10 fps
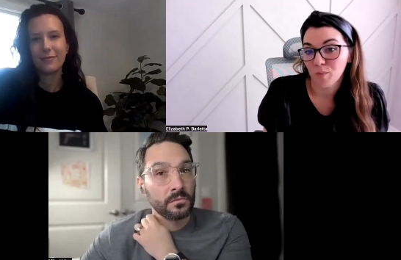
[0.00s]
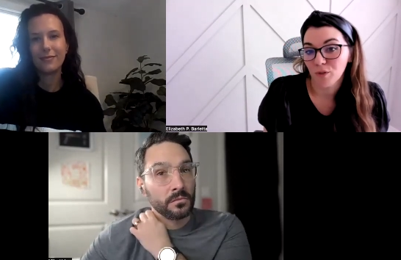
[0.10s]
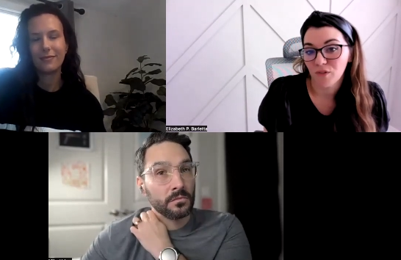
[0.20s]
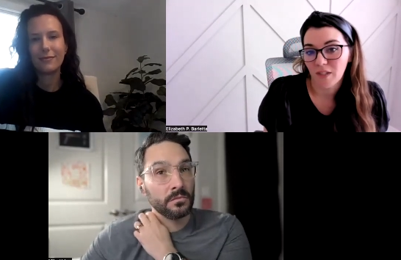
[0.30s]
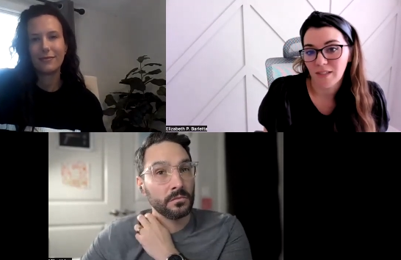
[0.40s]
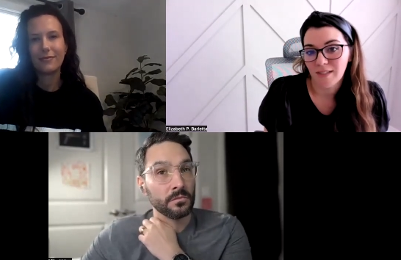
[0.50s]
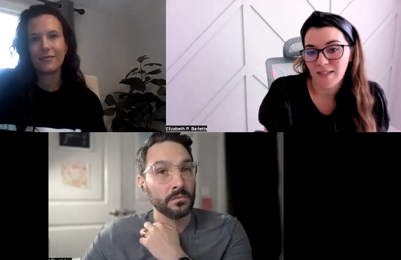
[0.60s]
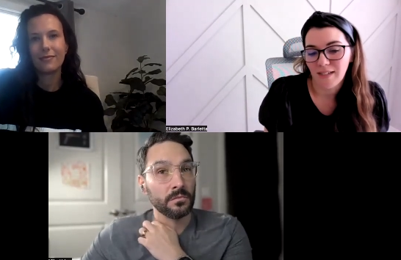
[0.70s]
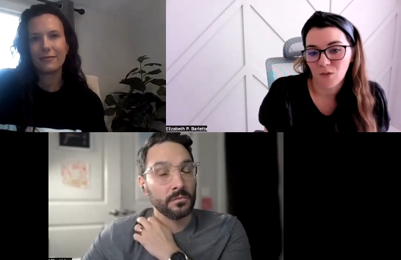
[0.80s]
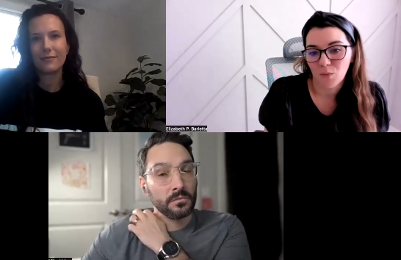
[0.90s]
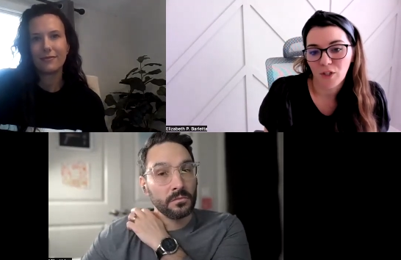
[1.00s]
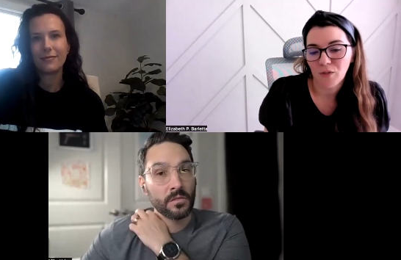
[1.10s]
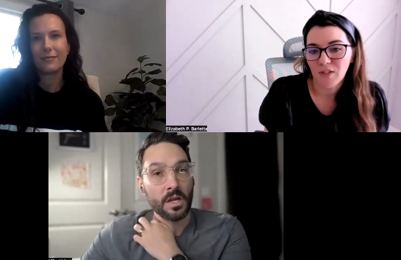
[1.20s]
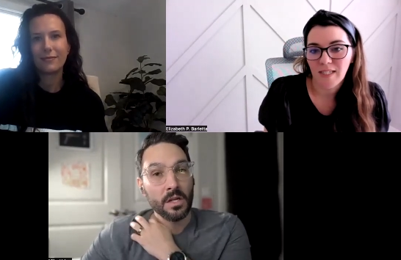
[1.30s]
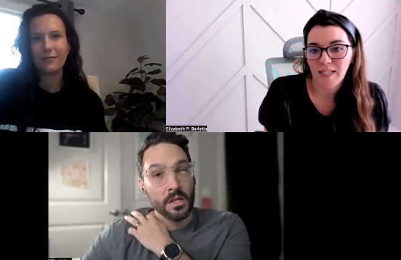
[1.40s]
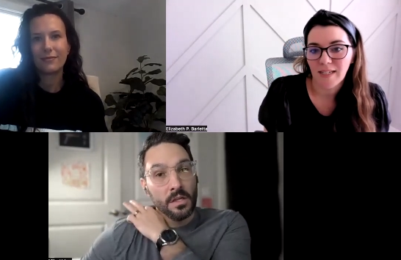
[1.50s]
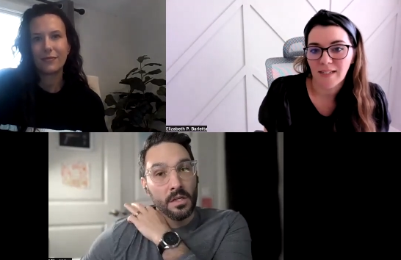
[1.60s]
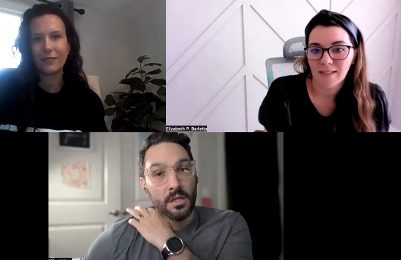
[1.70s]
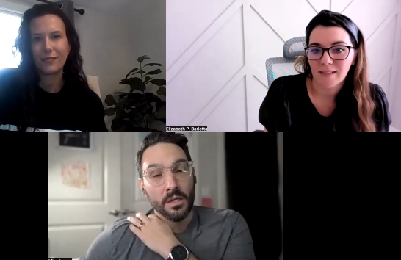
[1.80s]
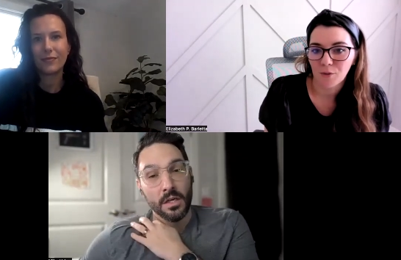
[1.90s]
Speaker 1: approved these days. What are you
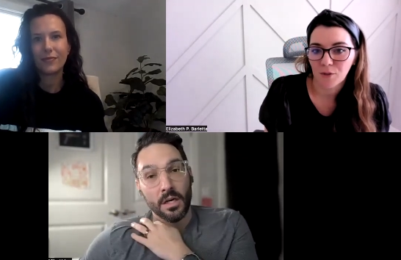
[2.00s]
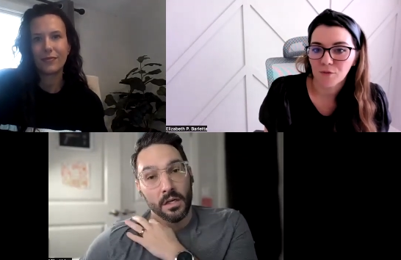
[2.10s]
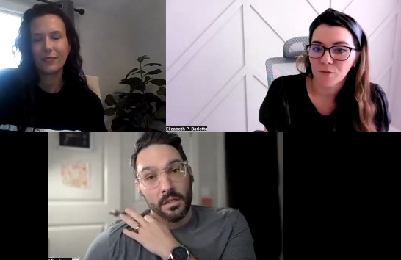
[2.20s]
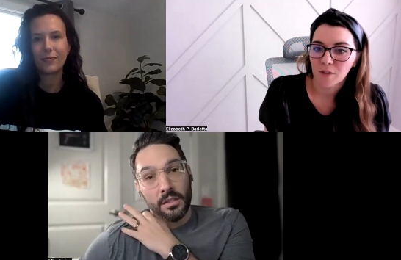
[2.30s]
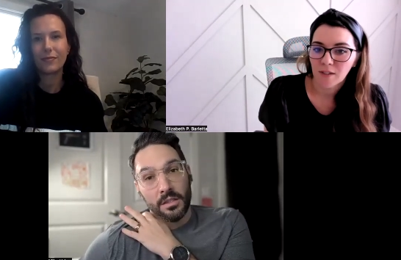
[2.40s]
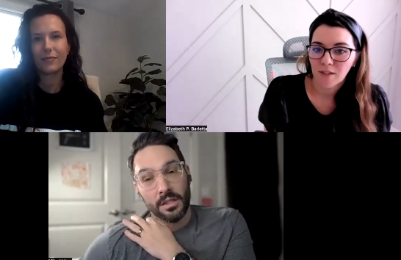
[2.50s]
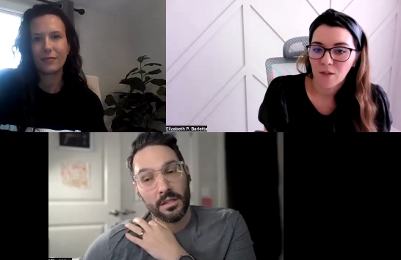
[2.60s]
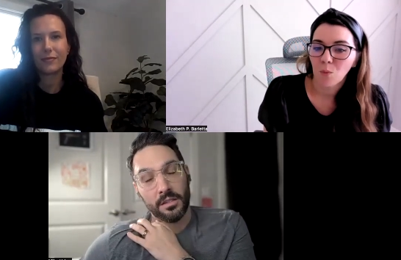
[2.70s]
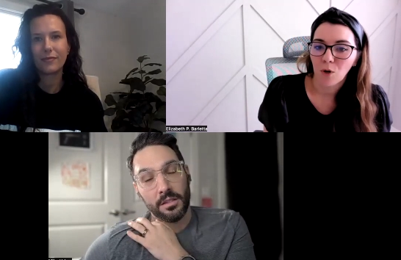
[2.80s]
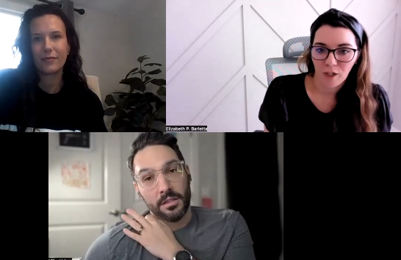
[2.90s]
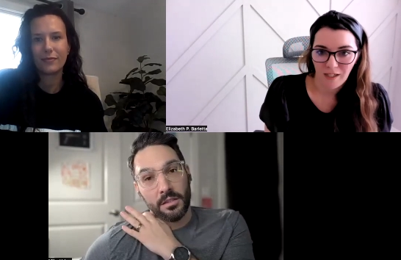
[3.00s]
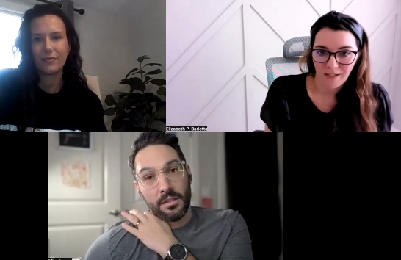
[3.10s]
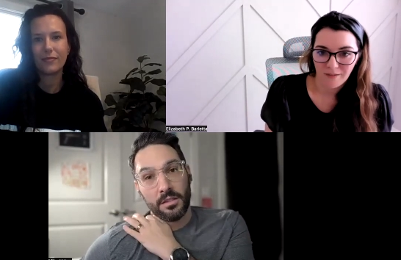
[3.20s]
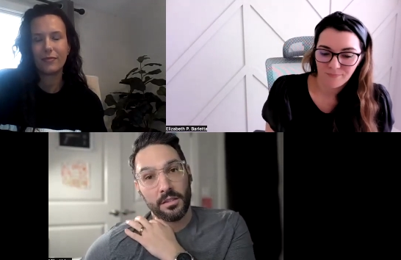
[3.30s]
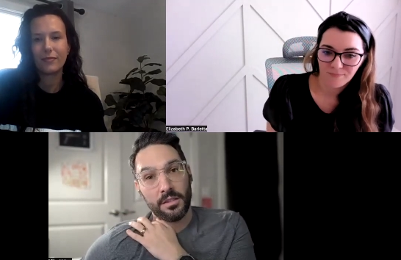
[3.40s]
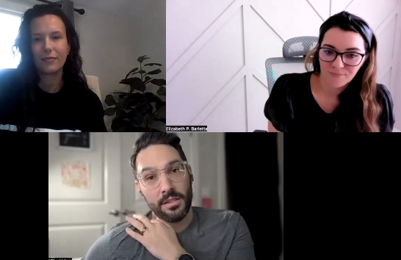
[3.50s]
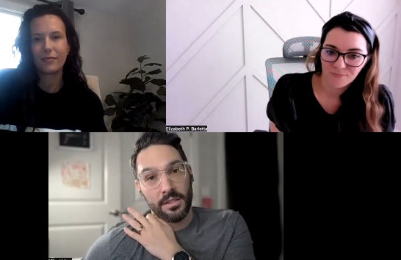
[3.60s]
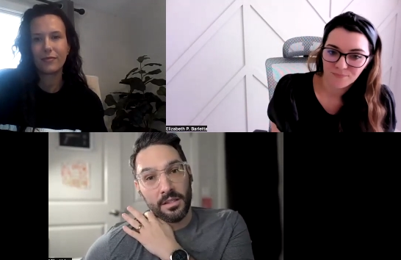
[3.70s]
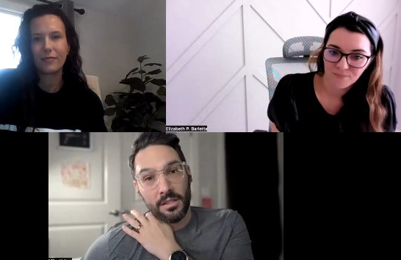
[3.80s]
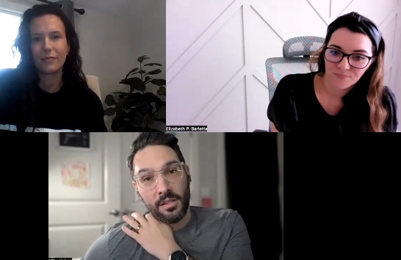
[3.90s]
seeing as sort of working?
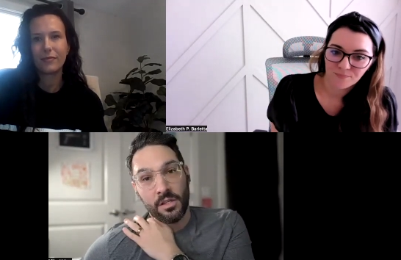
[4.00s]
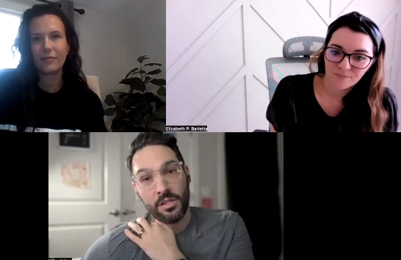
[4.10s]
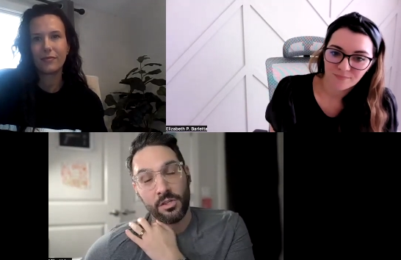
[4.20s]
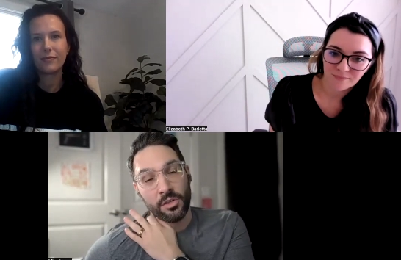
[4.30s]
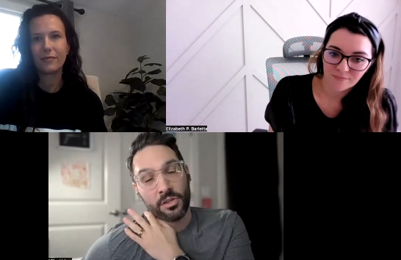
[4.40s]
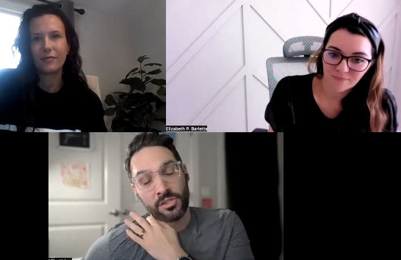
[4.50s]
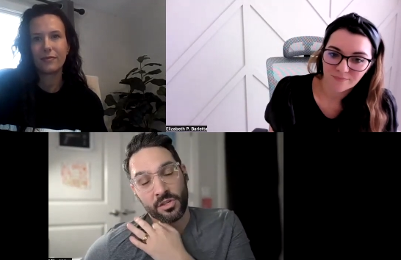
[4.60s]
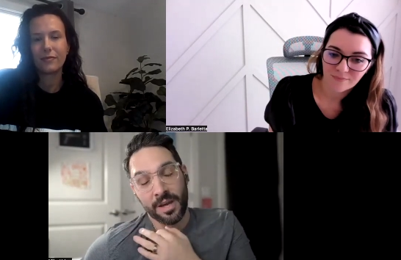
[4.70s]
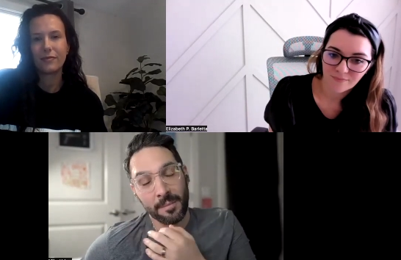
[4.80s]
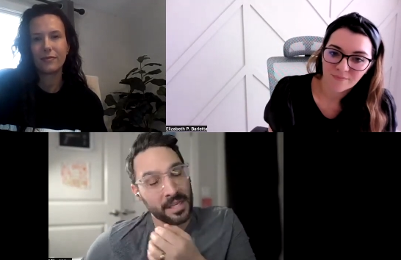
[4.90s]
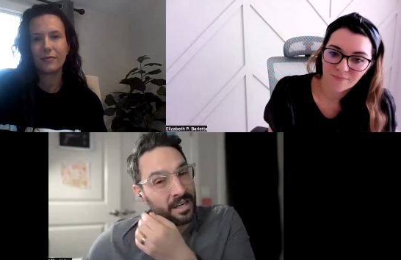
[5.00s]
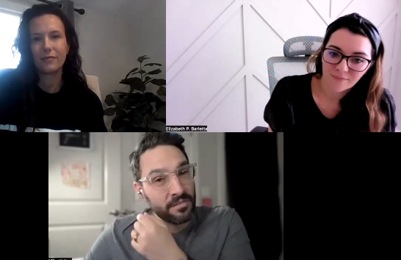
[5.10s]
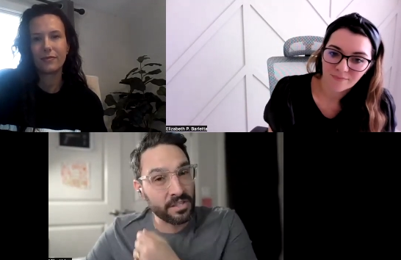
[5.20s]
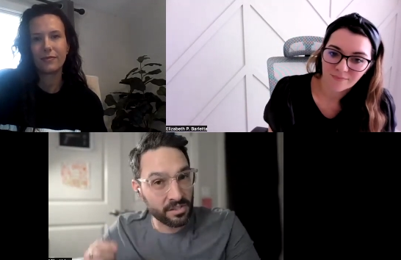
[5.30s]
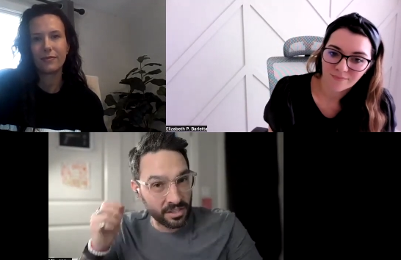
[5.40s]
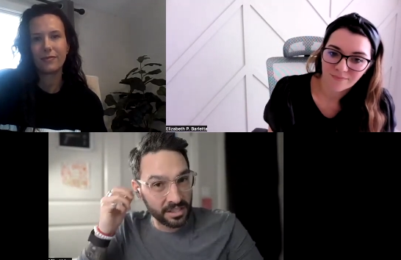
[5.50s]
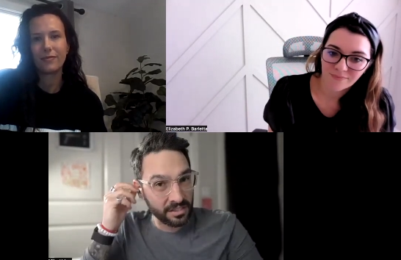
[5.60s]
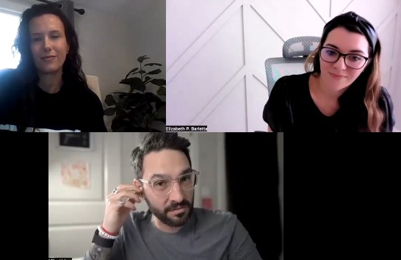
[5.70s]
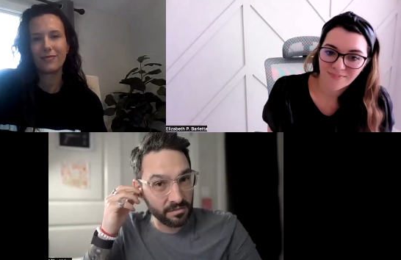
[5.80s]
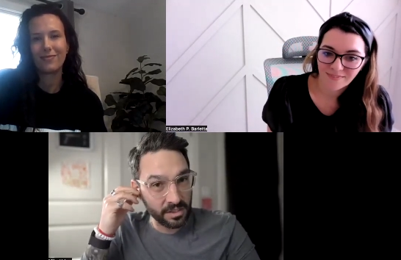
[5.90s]
Speaker 2: Sure. It's a, I mean, obviously,
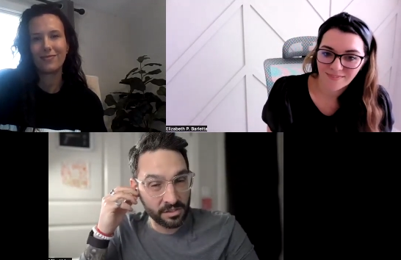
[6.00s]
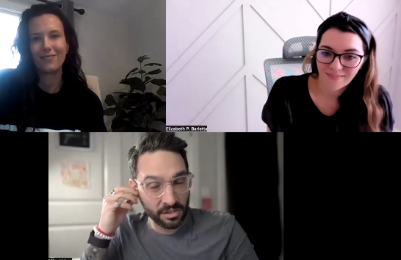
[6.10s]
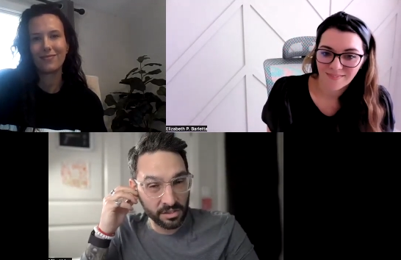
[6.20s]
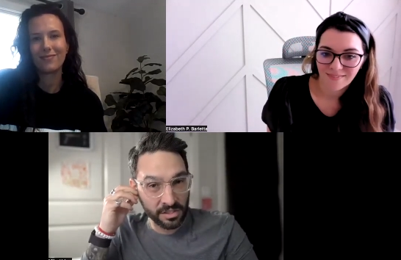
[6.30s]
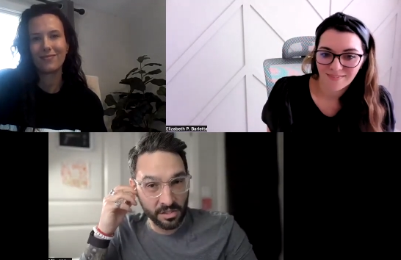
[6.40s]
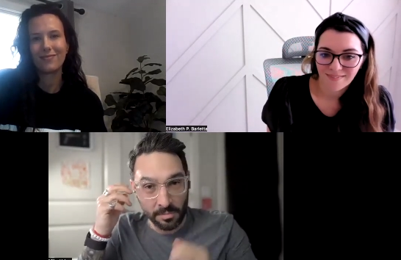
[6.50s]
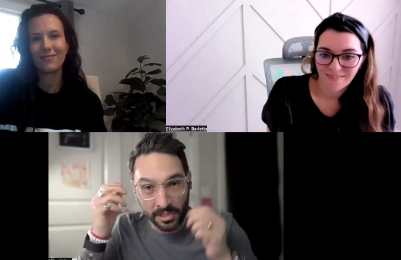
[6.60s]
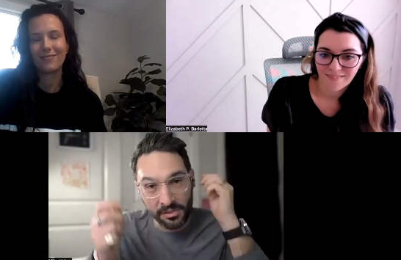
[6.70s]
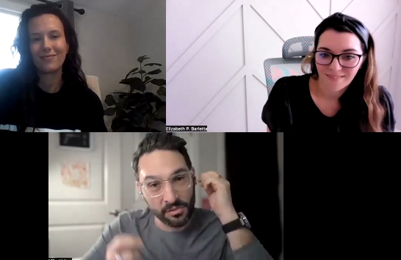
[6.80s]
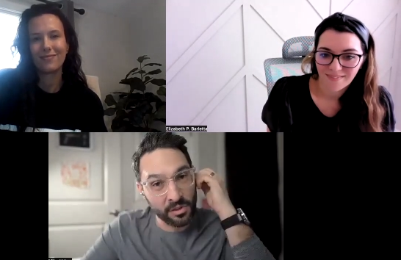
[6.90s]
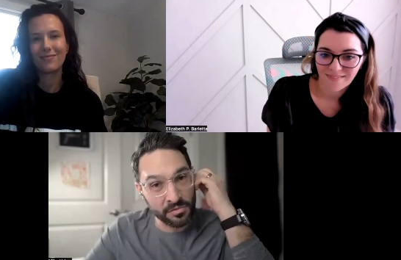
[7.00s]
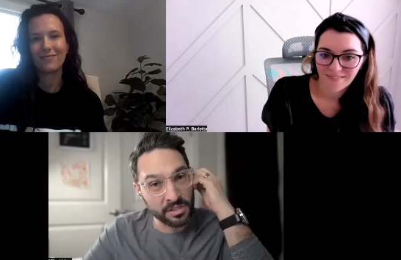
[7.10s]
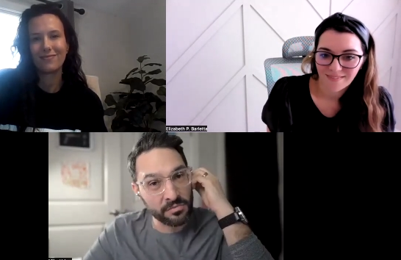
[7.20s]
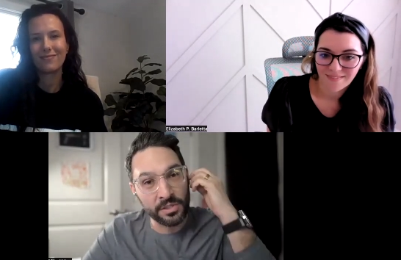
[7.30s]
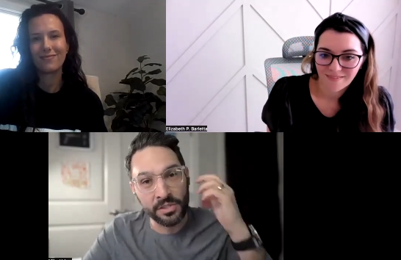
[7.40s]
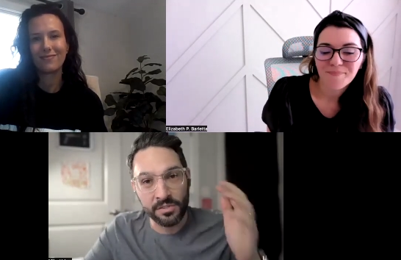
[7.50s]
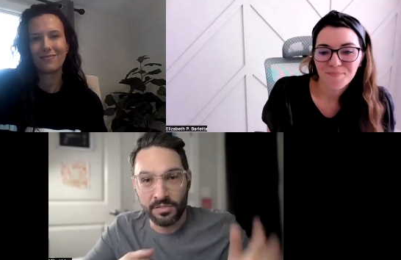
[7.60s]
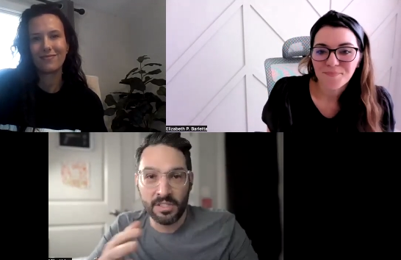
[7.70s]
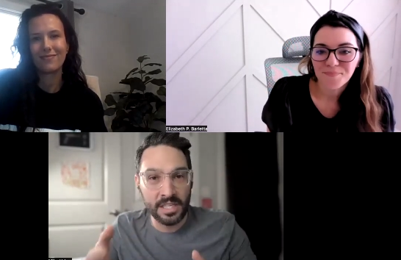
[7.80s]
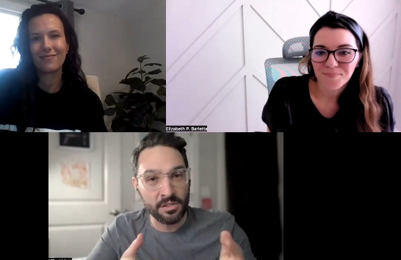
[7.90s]
it's a it's a plethora of different
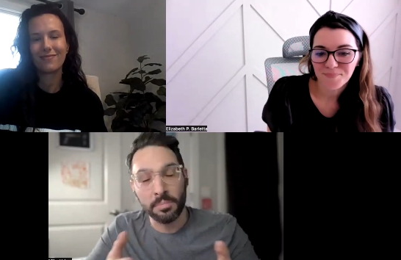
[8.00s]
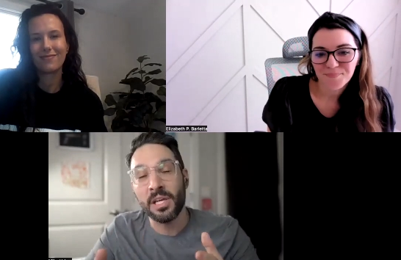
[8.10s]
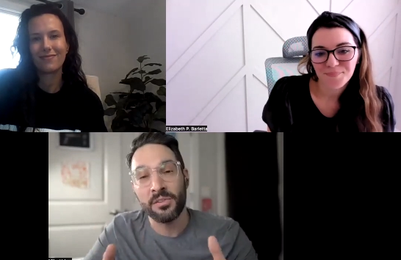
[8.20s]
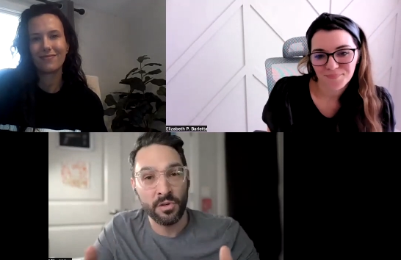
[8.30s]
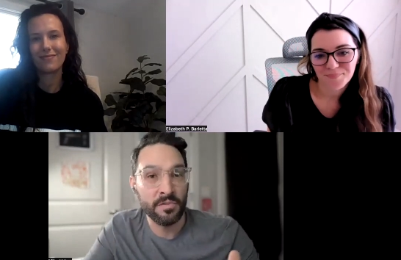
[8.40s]
it's a plethora of